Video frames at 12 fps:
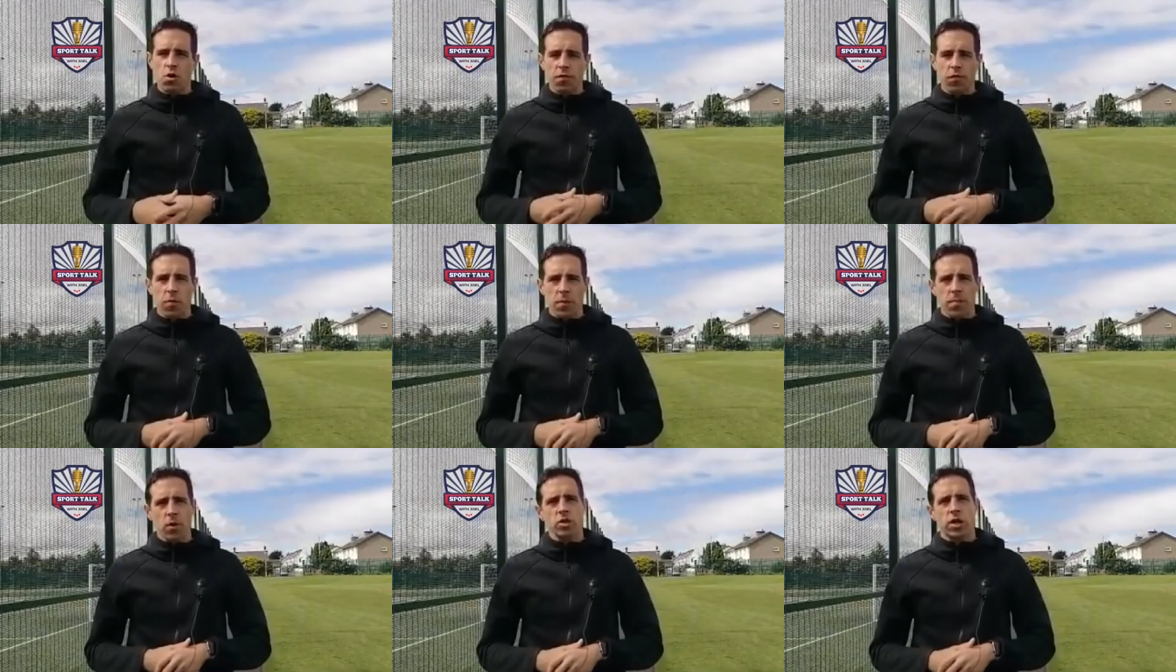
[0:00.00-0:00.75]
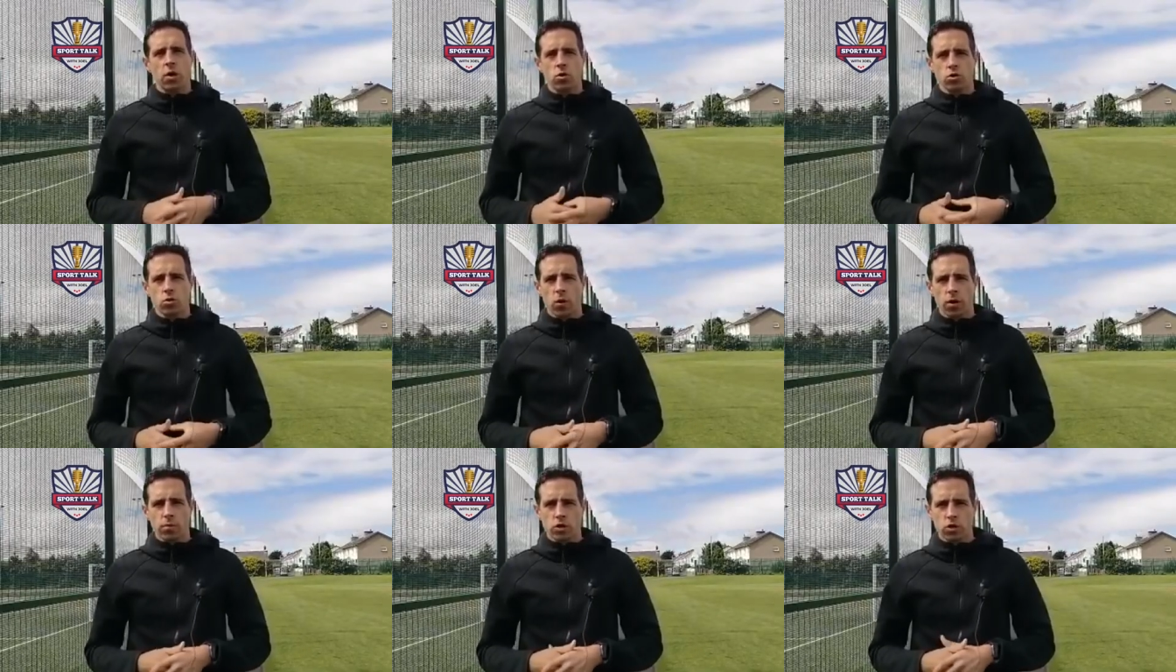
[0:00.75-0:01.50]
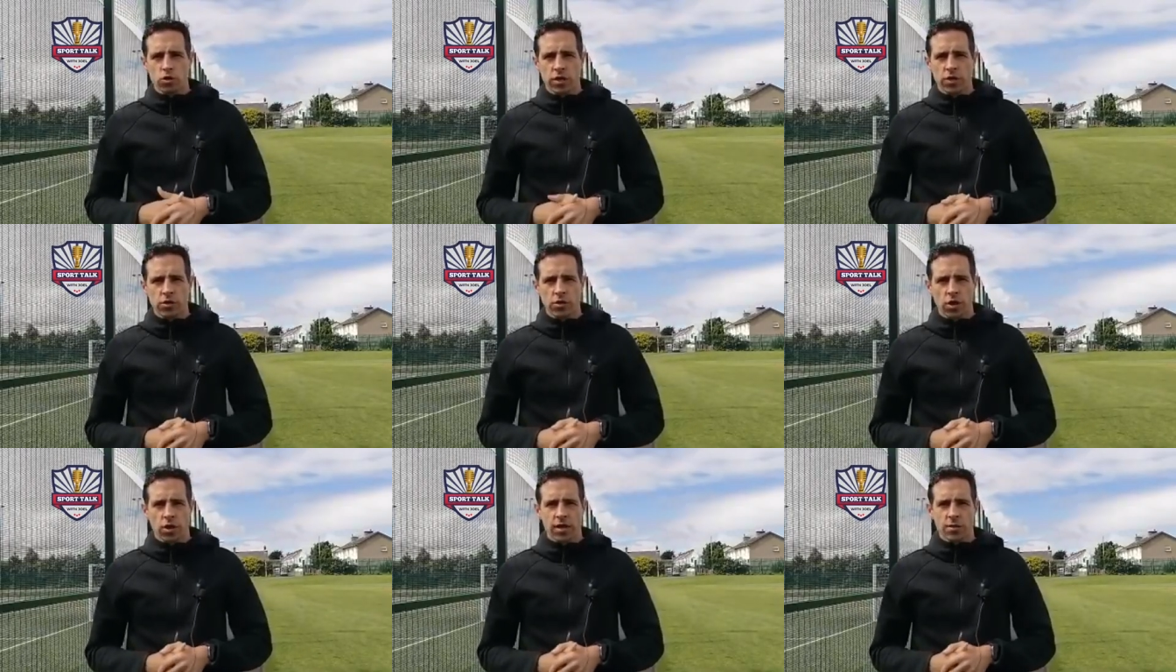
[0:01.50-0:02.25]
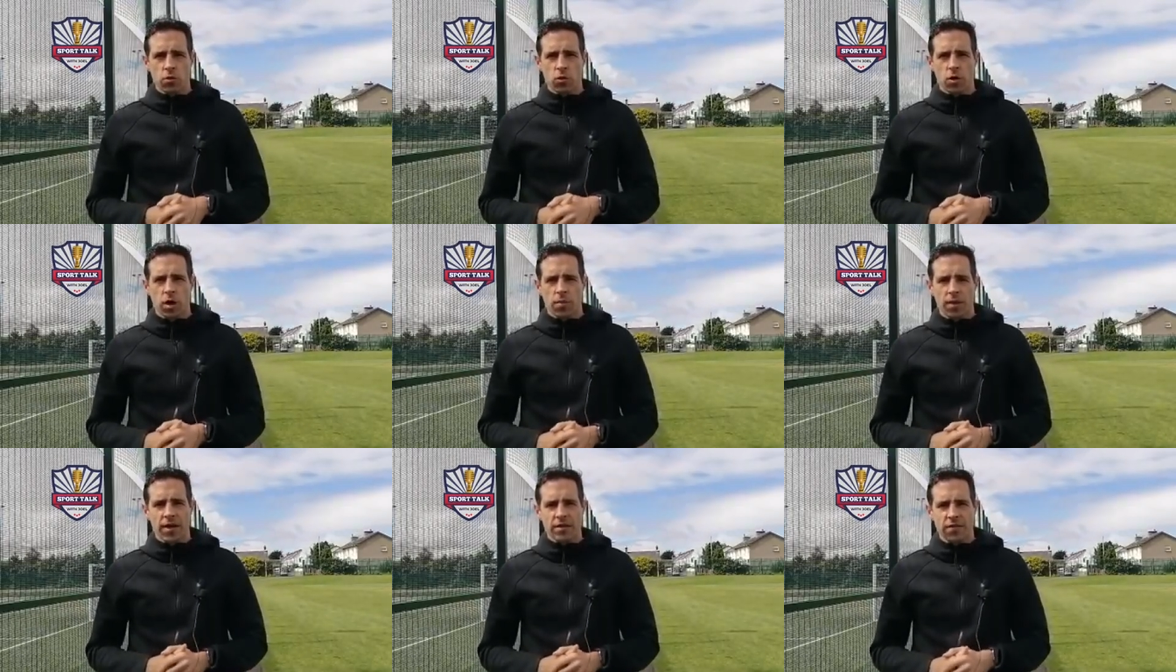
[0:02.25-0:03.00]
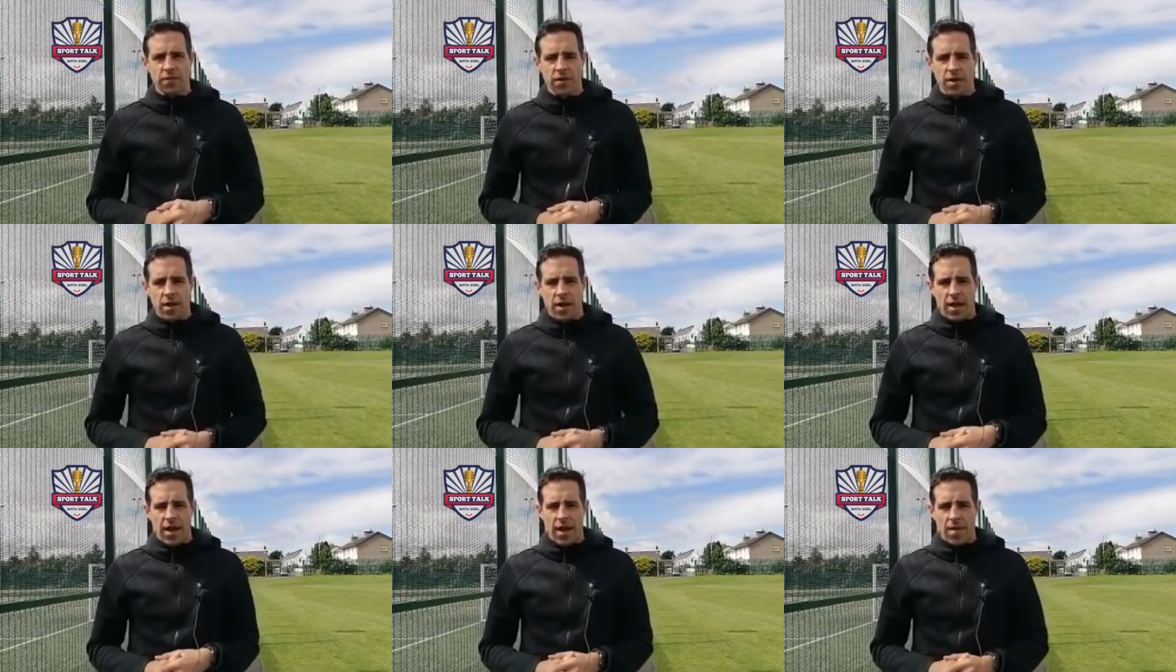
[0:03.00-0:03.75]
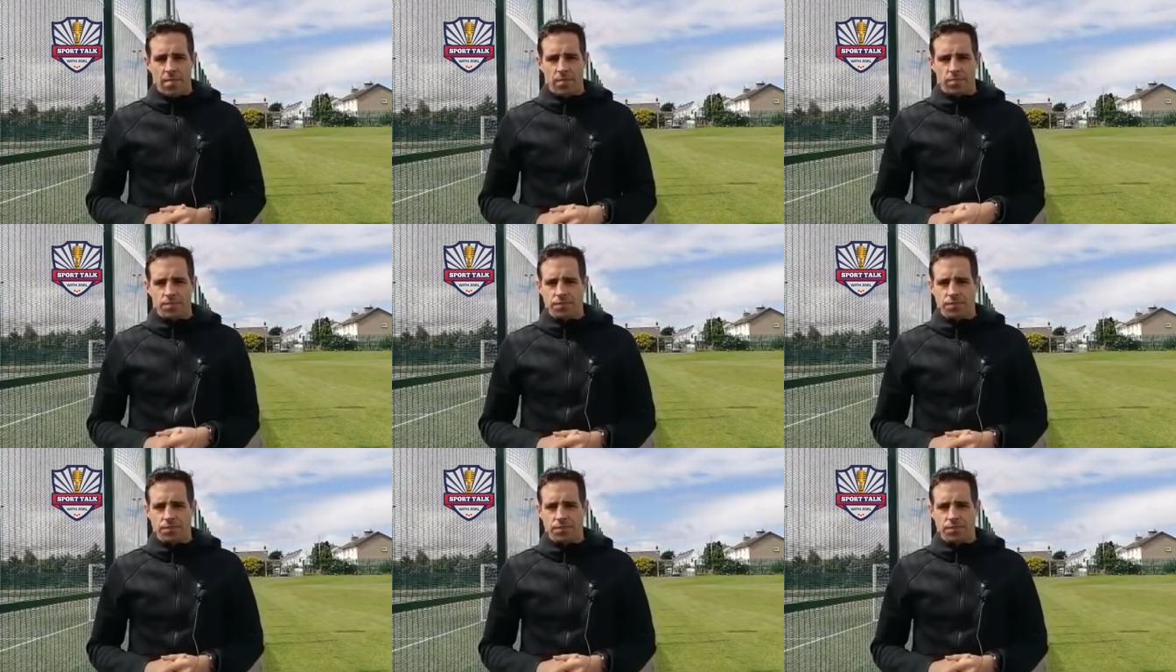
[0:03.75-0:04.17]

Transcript: for me. Plus, I also work. I'm a school teacher down in Lismore Comprehensive, and